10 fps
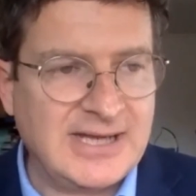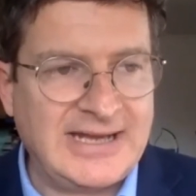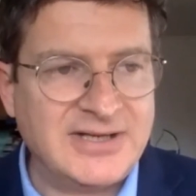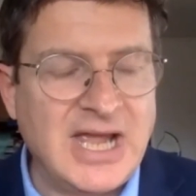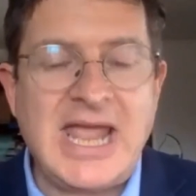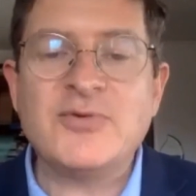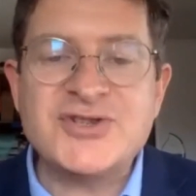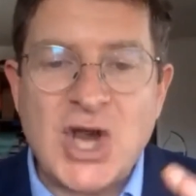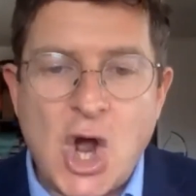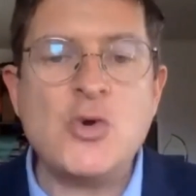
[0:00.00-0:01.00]
And it
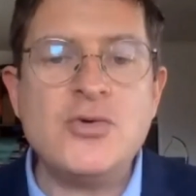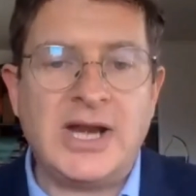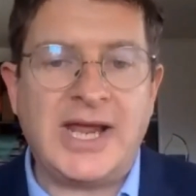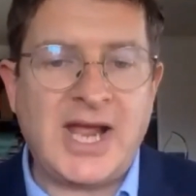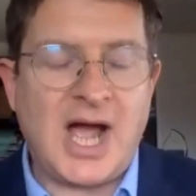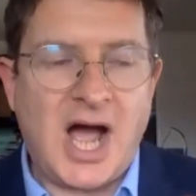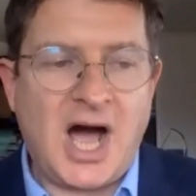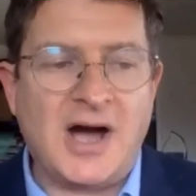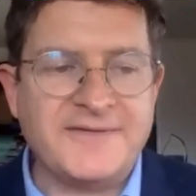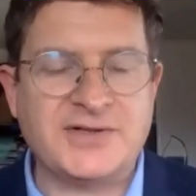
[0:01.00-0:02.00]
was only
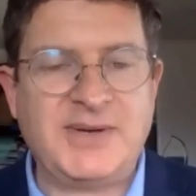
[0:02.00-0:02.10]
after